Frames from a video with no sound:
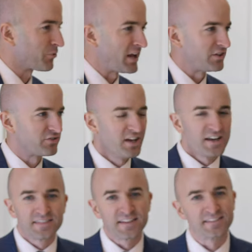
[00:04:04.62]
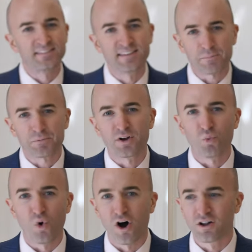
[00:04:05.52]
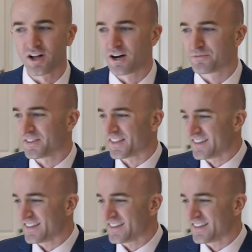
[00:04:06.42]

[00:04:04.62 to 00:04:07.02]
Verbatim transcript: range, the separate wall oven,